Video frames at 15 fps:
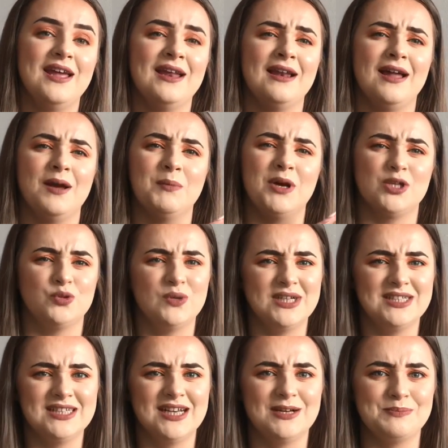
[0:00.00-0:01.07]
in like my Twitter
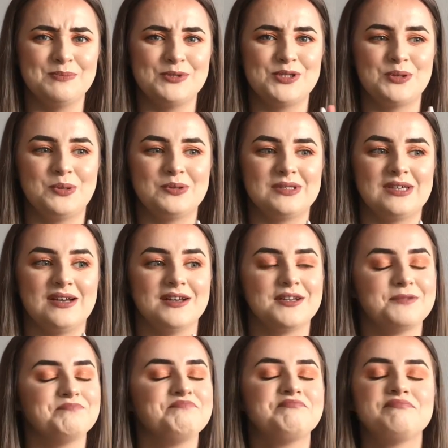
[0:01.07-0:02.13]
DMs so I was
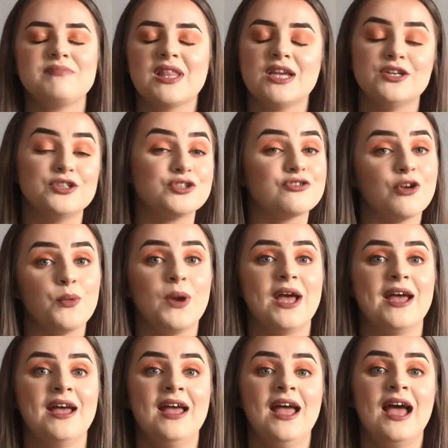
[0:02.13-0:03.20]
like screw it.